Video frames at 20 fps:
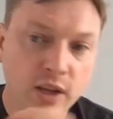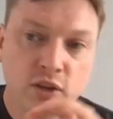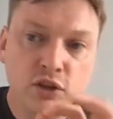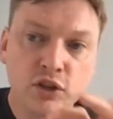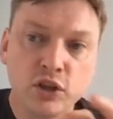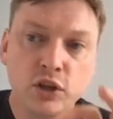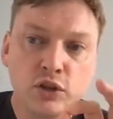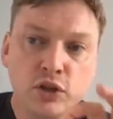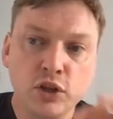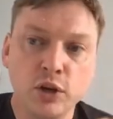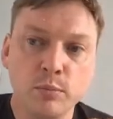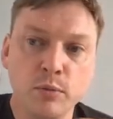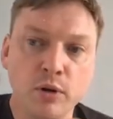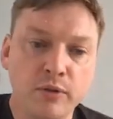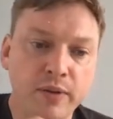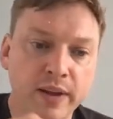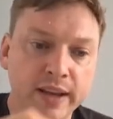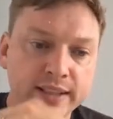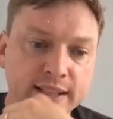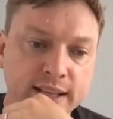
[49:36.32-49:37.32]
two more
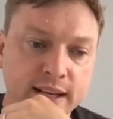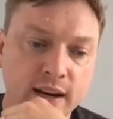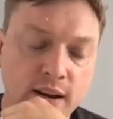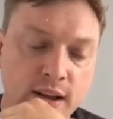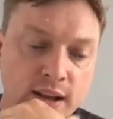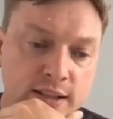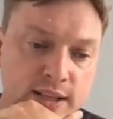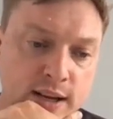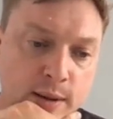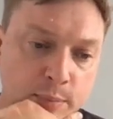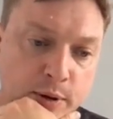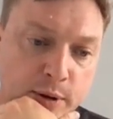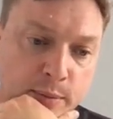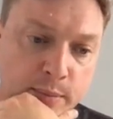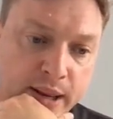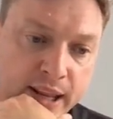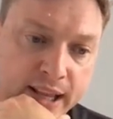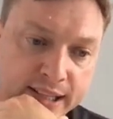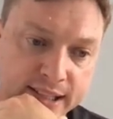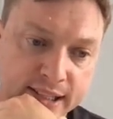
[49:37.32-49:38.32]
things in the last couple of
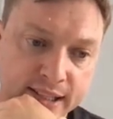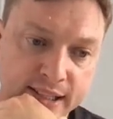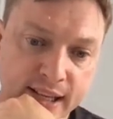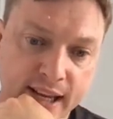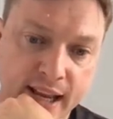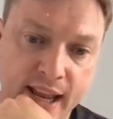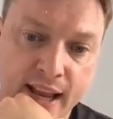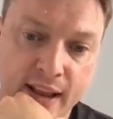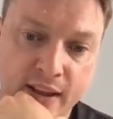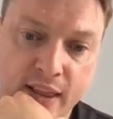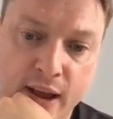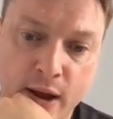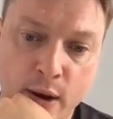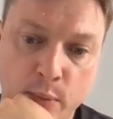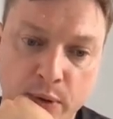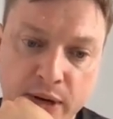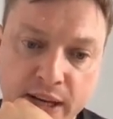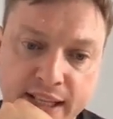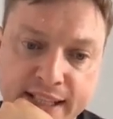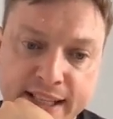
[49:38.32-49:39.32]
minutes here that I
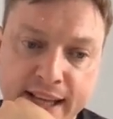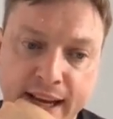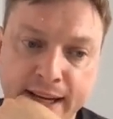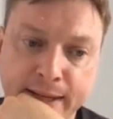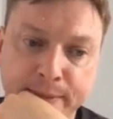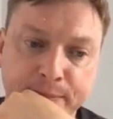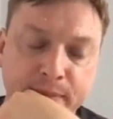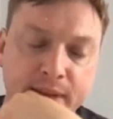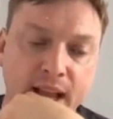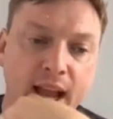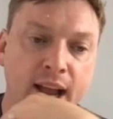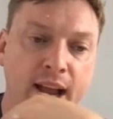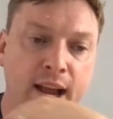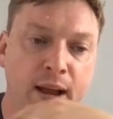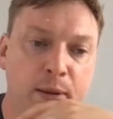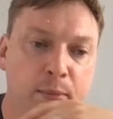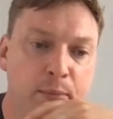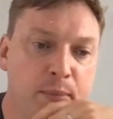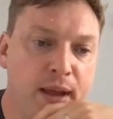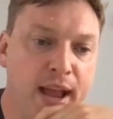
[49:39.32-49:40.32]
want to say.
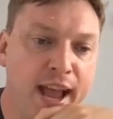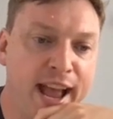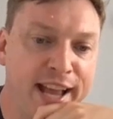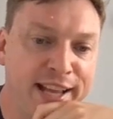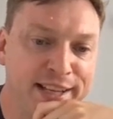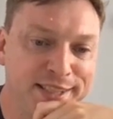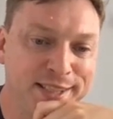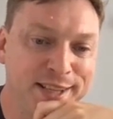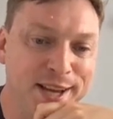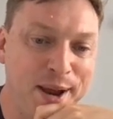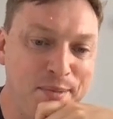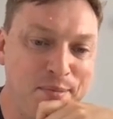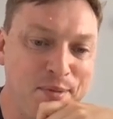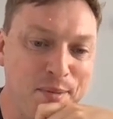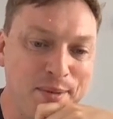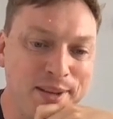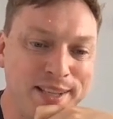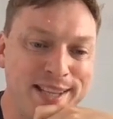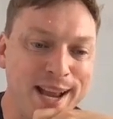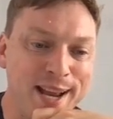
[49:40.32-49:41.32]
And I
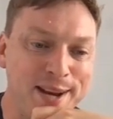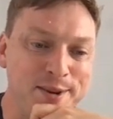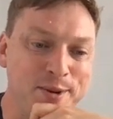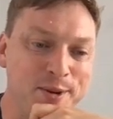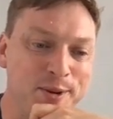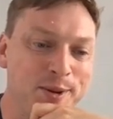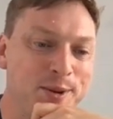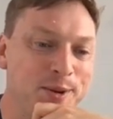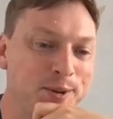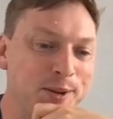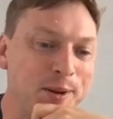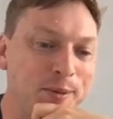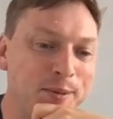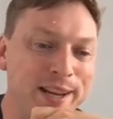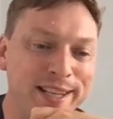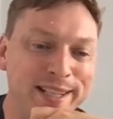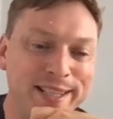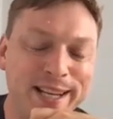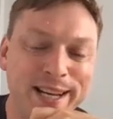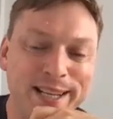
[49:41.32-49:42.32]
promise then you'll stop
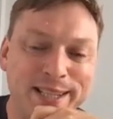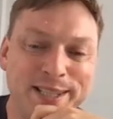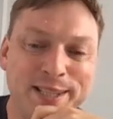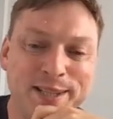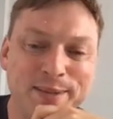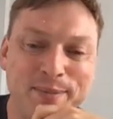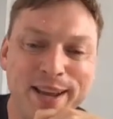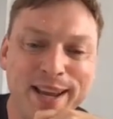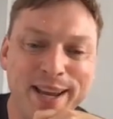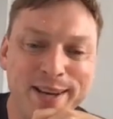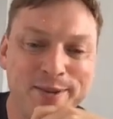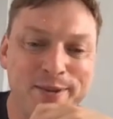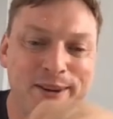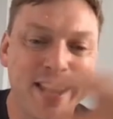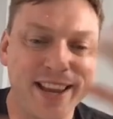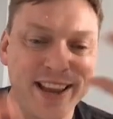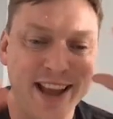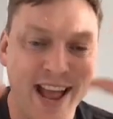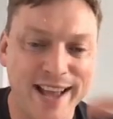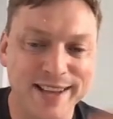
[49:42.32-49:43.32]
needing to listen to me and you'll
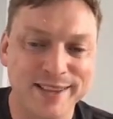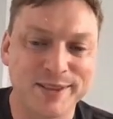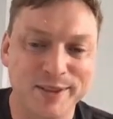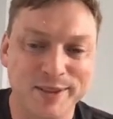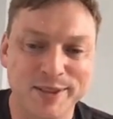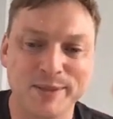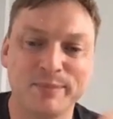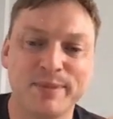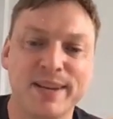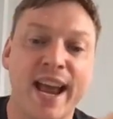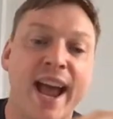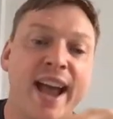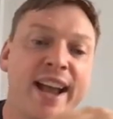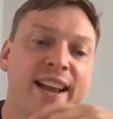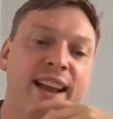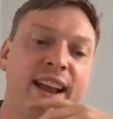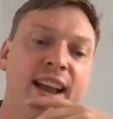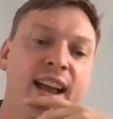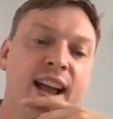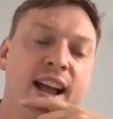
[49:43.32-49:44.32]
get your hands on some
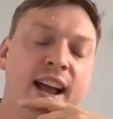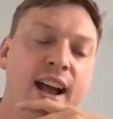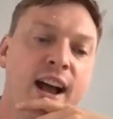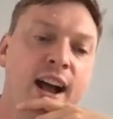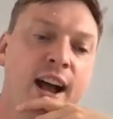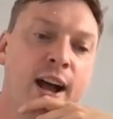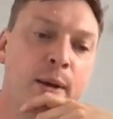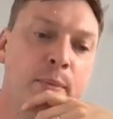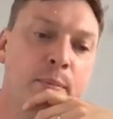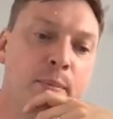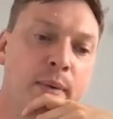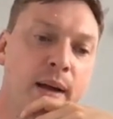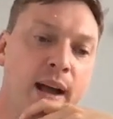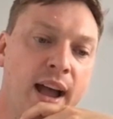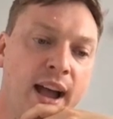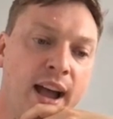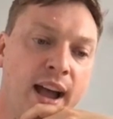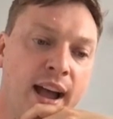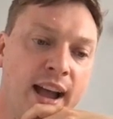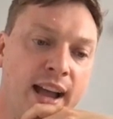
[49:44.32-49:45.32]
tech
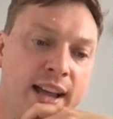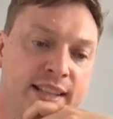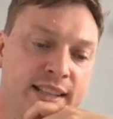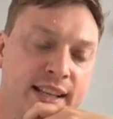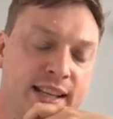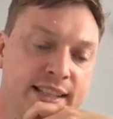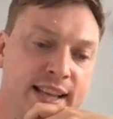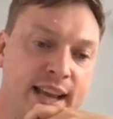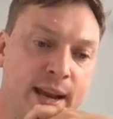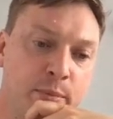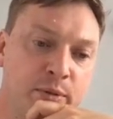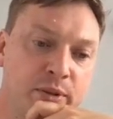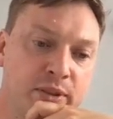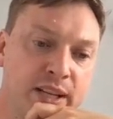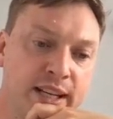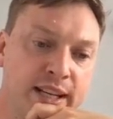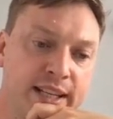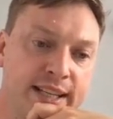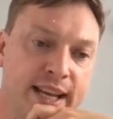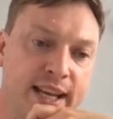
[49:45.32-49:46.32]
as Gabe was
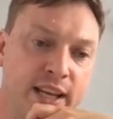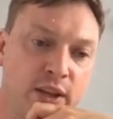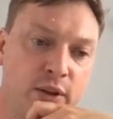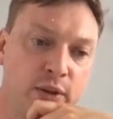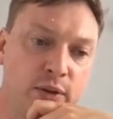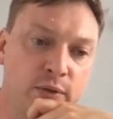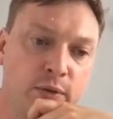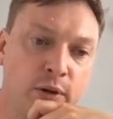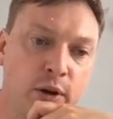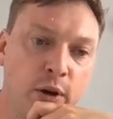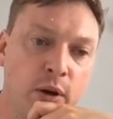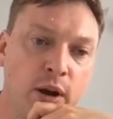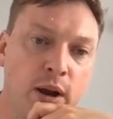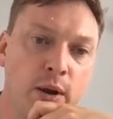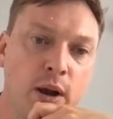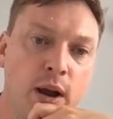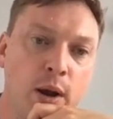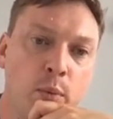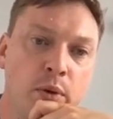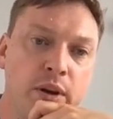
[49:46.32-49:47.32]
going to take you through.
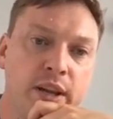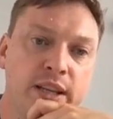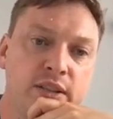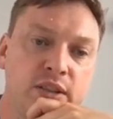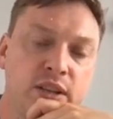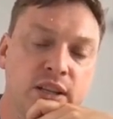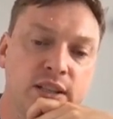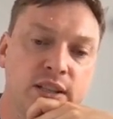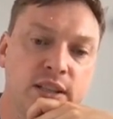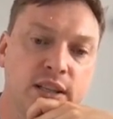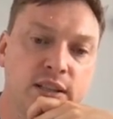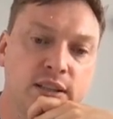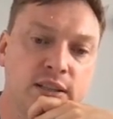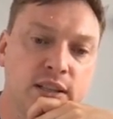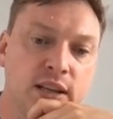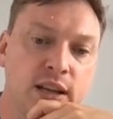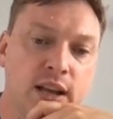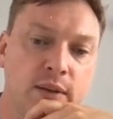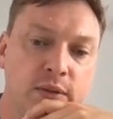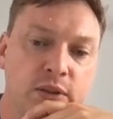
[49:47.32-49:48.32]
I wanted just to
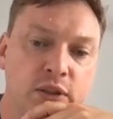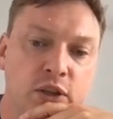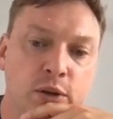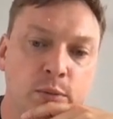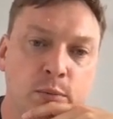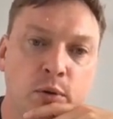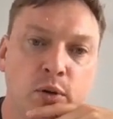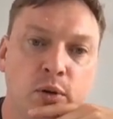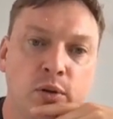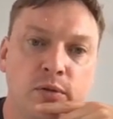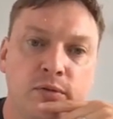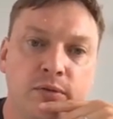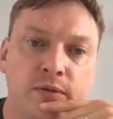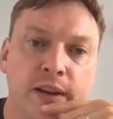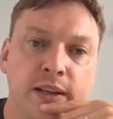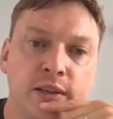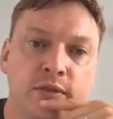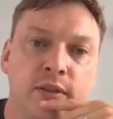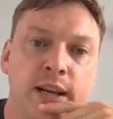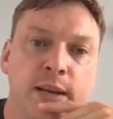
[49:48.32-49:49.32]
cover two more
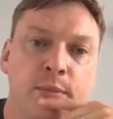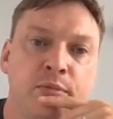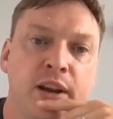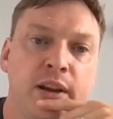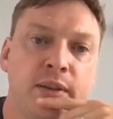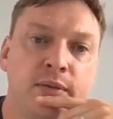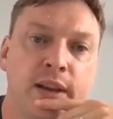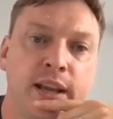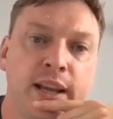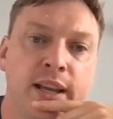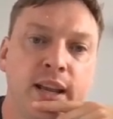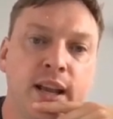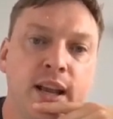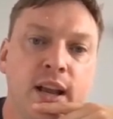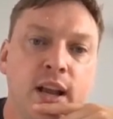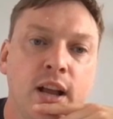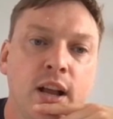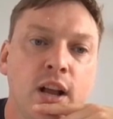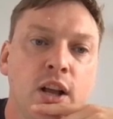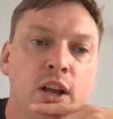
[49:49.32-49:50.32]
things really briefly.
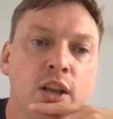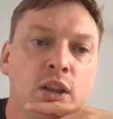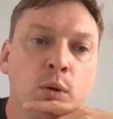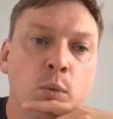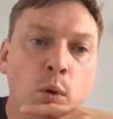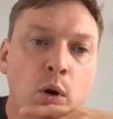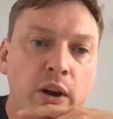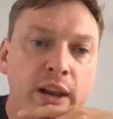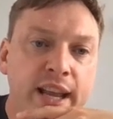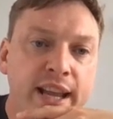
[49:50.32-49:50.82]
The one